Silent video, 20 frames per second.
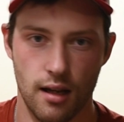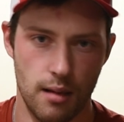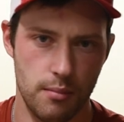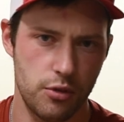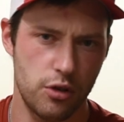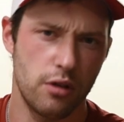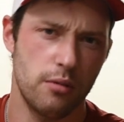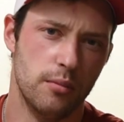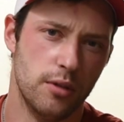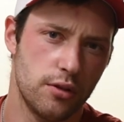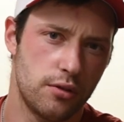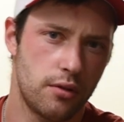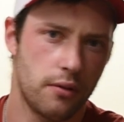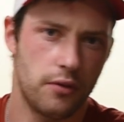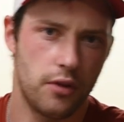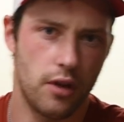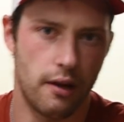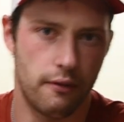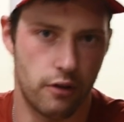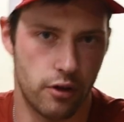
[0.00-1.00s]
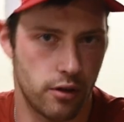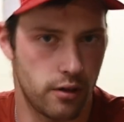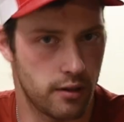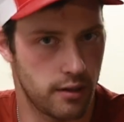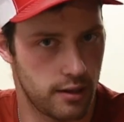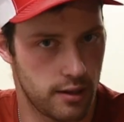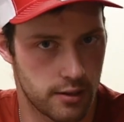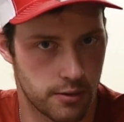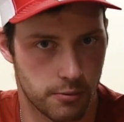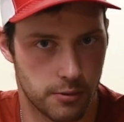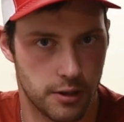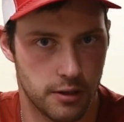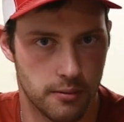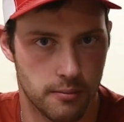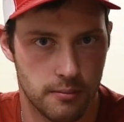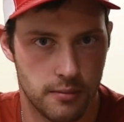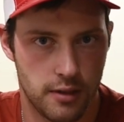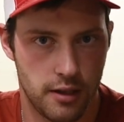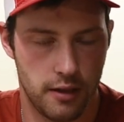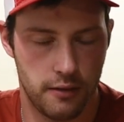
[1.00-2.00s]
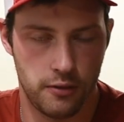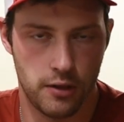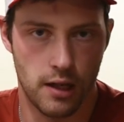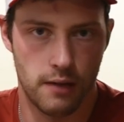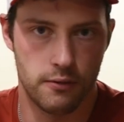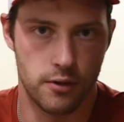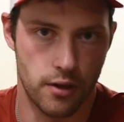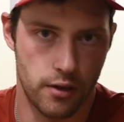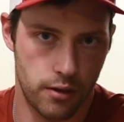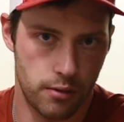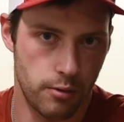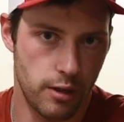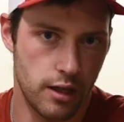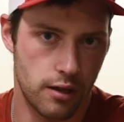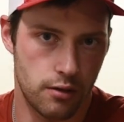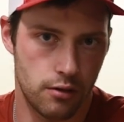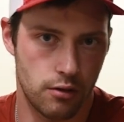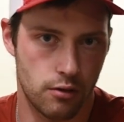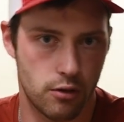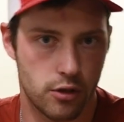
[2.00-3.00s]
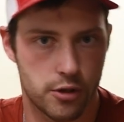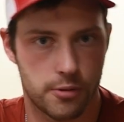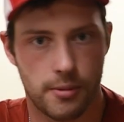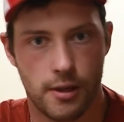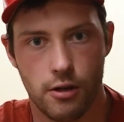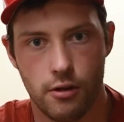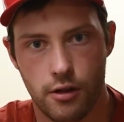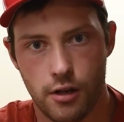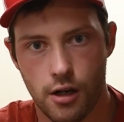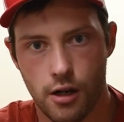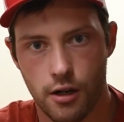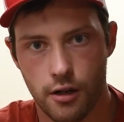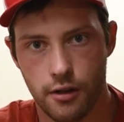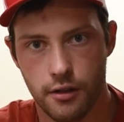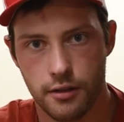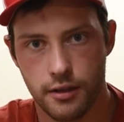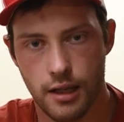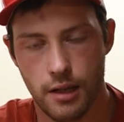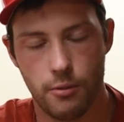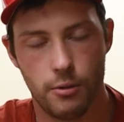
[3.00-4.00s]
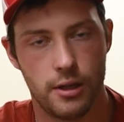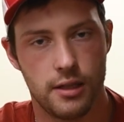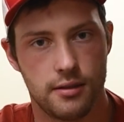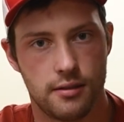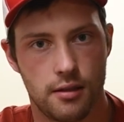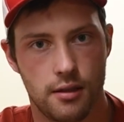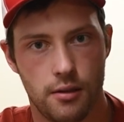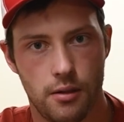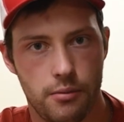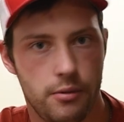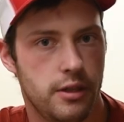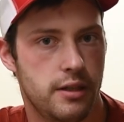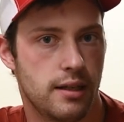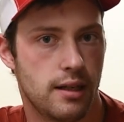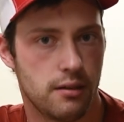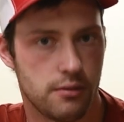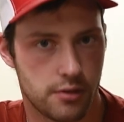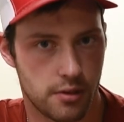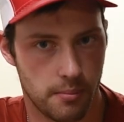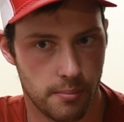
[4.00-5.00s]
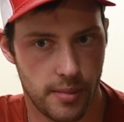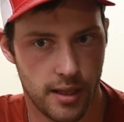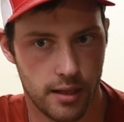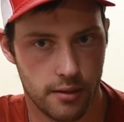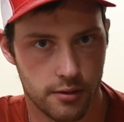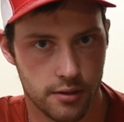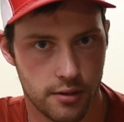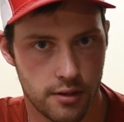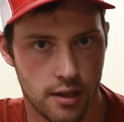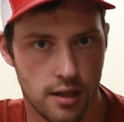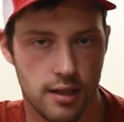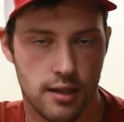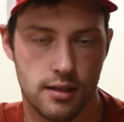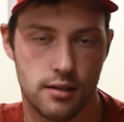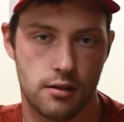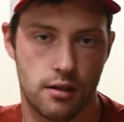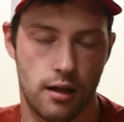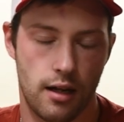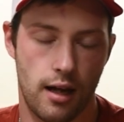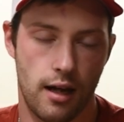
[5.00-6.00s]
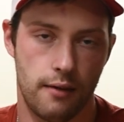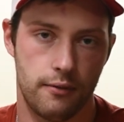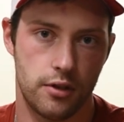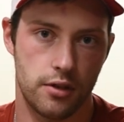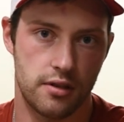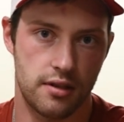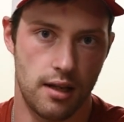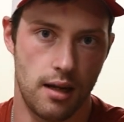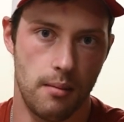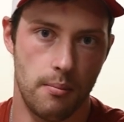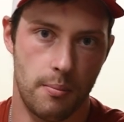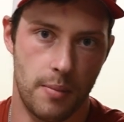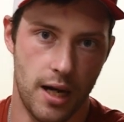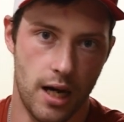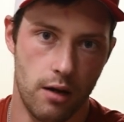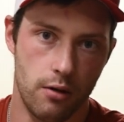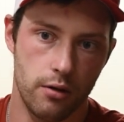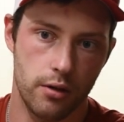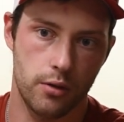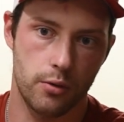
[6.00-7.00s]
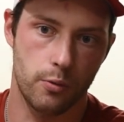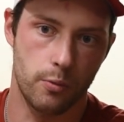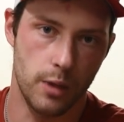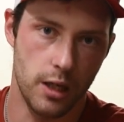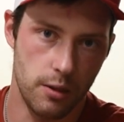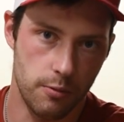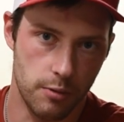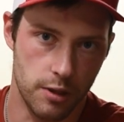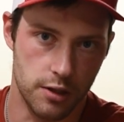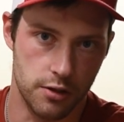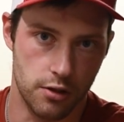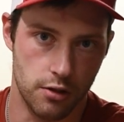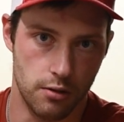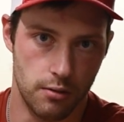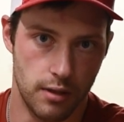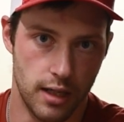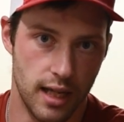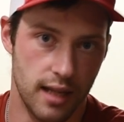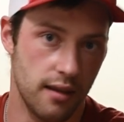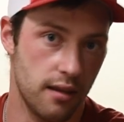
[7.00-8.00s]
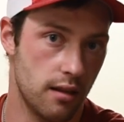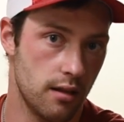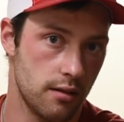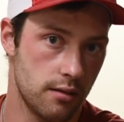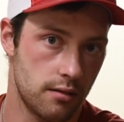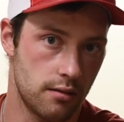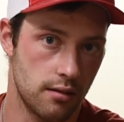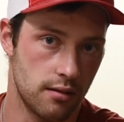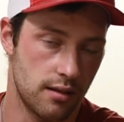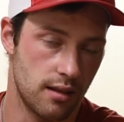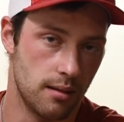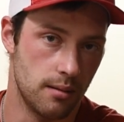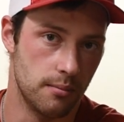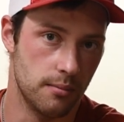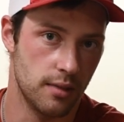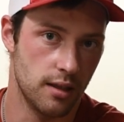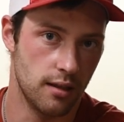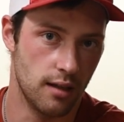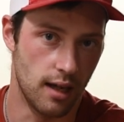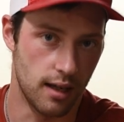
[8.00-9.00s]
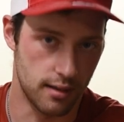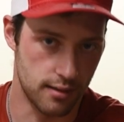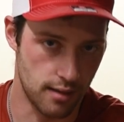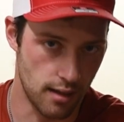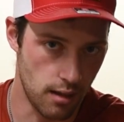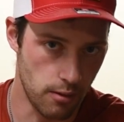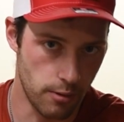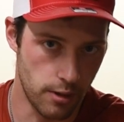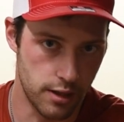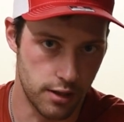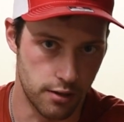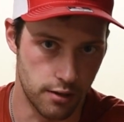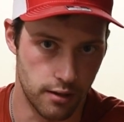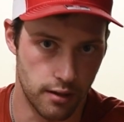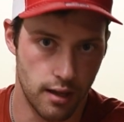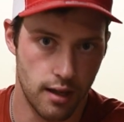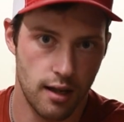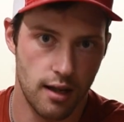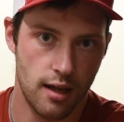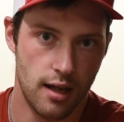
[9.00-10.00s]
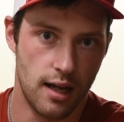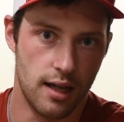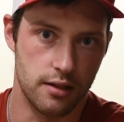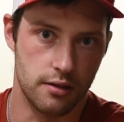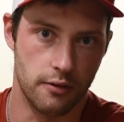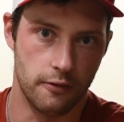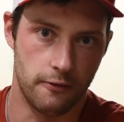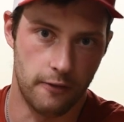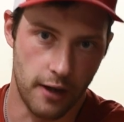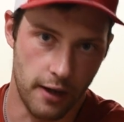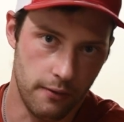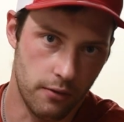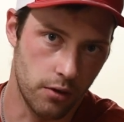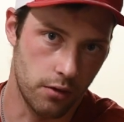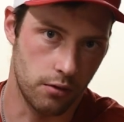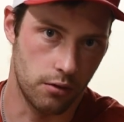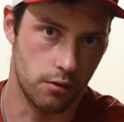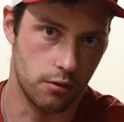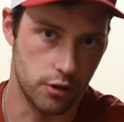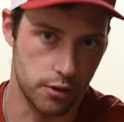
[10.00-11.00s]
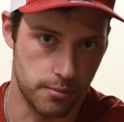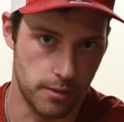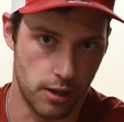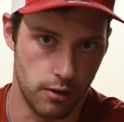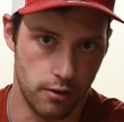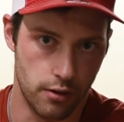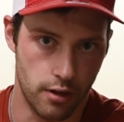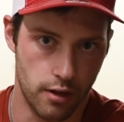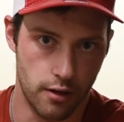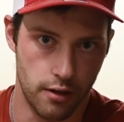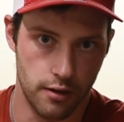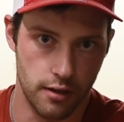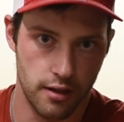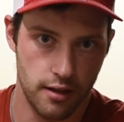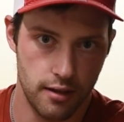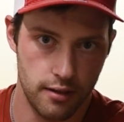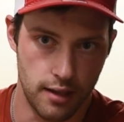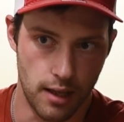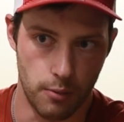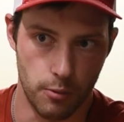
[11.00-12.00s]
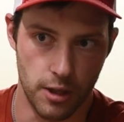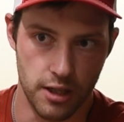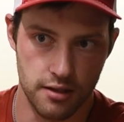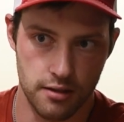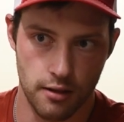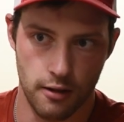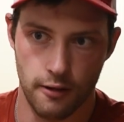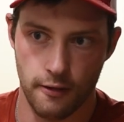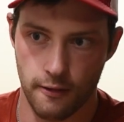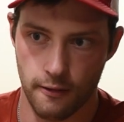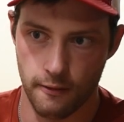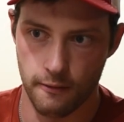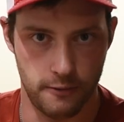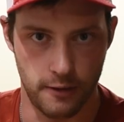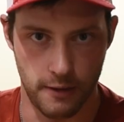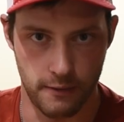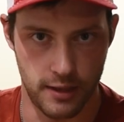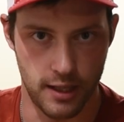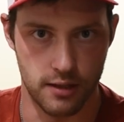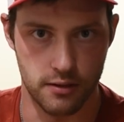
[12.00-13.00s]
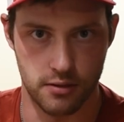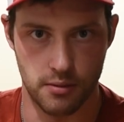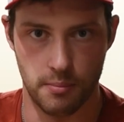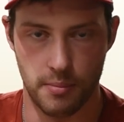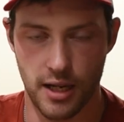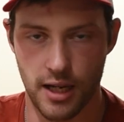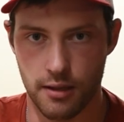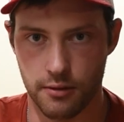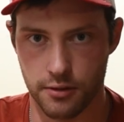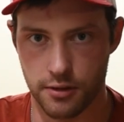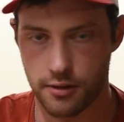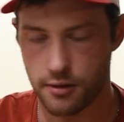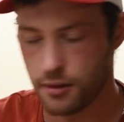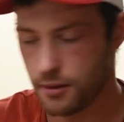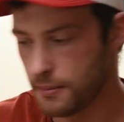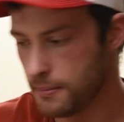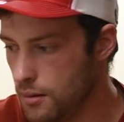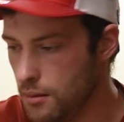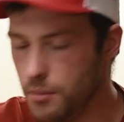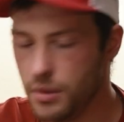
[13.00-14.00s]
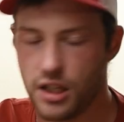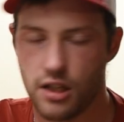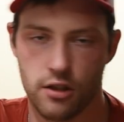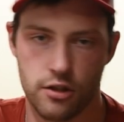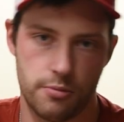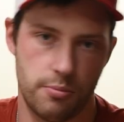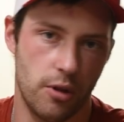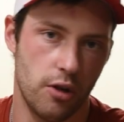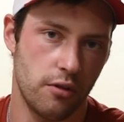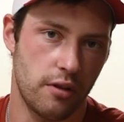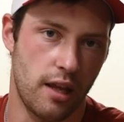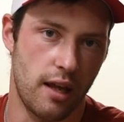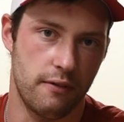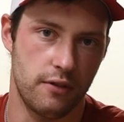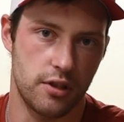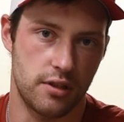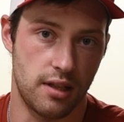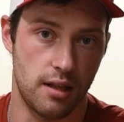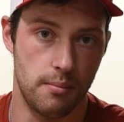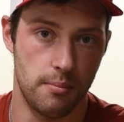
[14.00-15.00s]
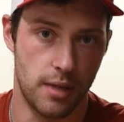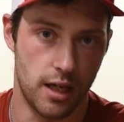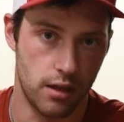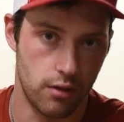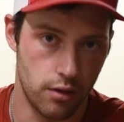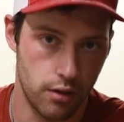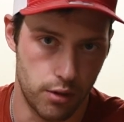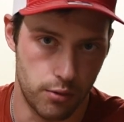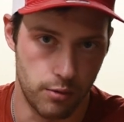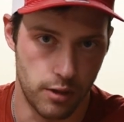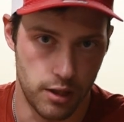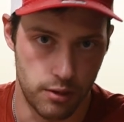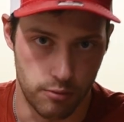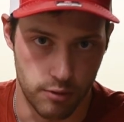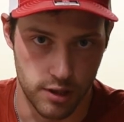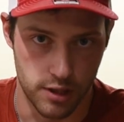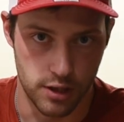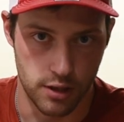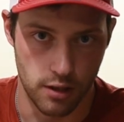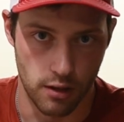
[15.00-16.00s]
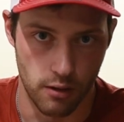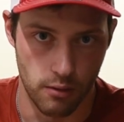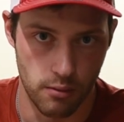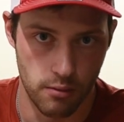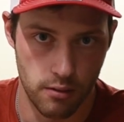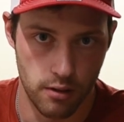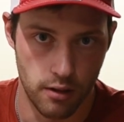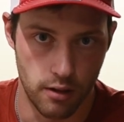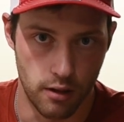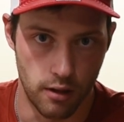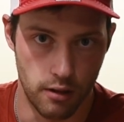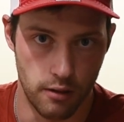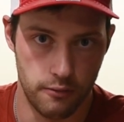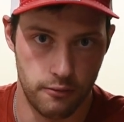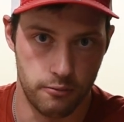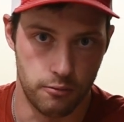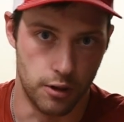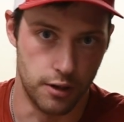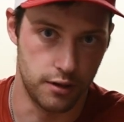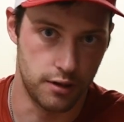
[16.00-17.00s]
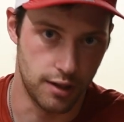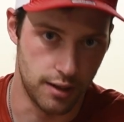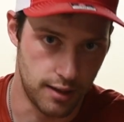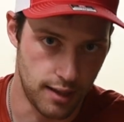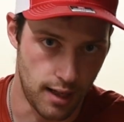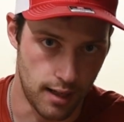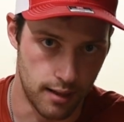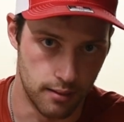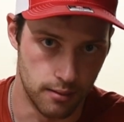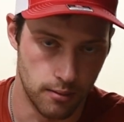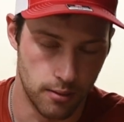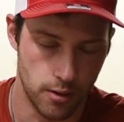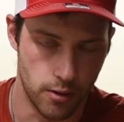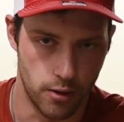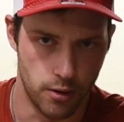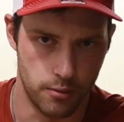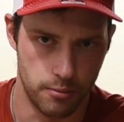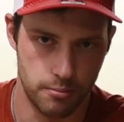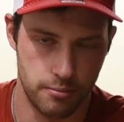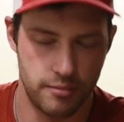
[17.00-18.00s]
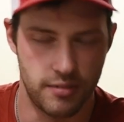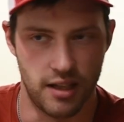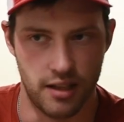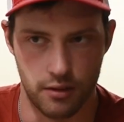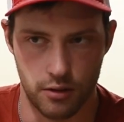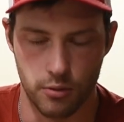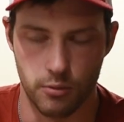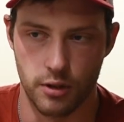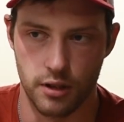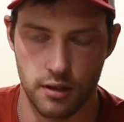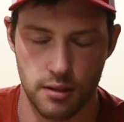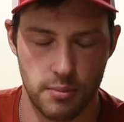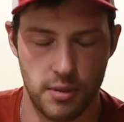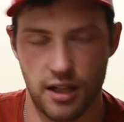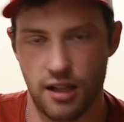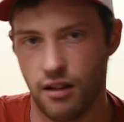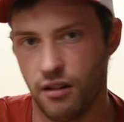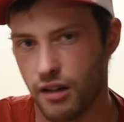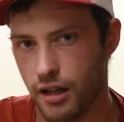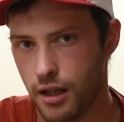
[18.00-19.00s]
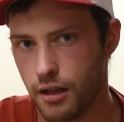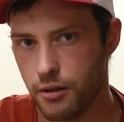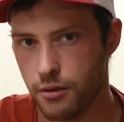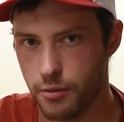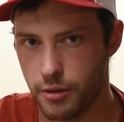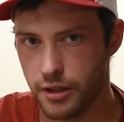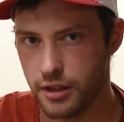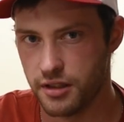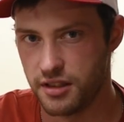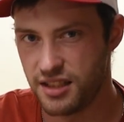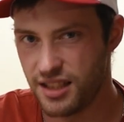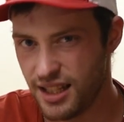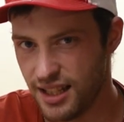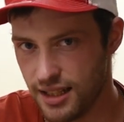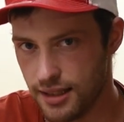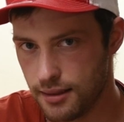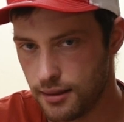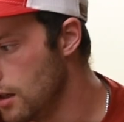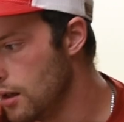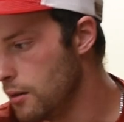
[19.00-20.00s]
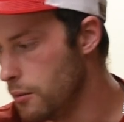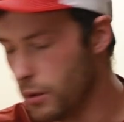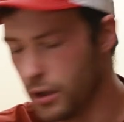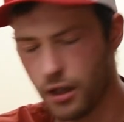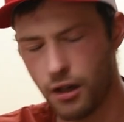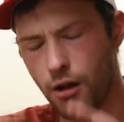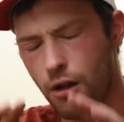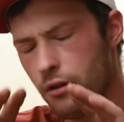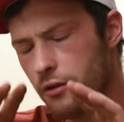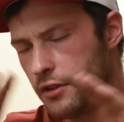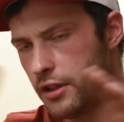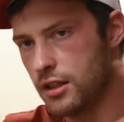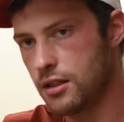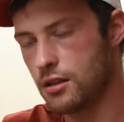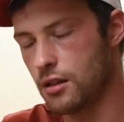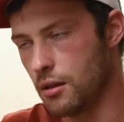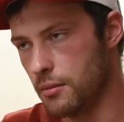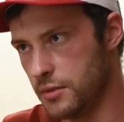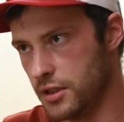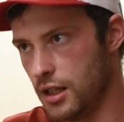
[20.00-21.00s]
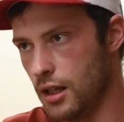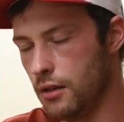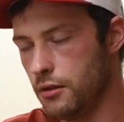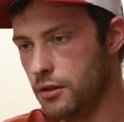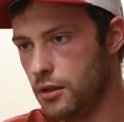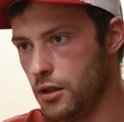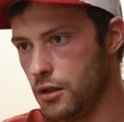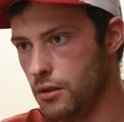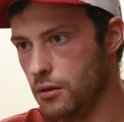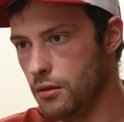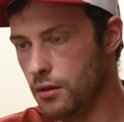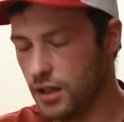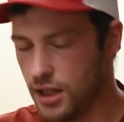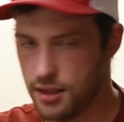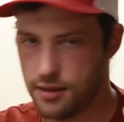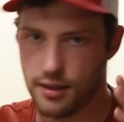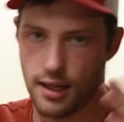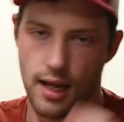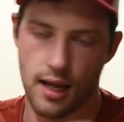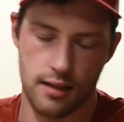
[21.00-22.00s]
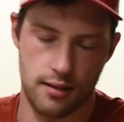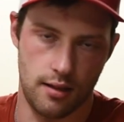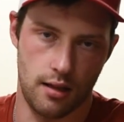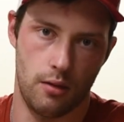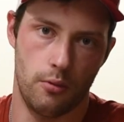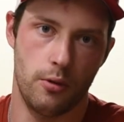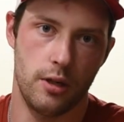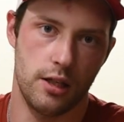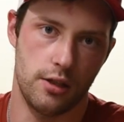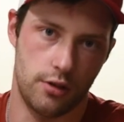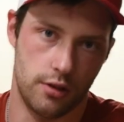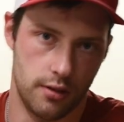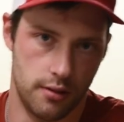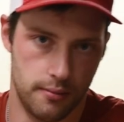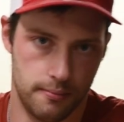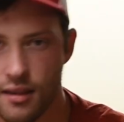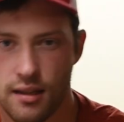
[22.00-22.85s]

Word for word: I'm sure most of you have heard of this one. If you have a 300 horsepower car that weighs 3,000 pounds, it's going to have the same power to weight ratio and thus the same acceleration as a 500 horsepower car that weighs 5,000 pounds. Because both have the same power to weight ratio of 1 to 10, or 10 to 1, depending on how you want to see it. What all this comes down to is acceleration.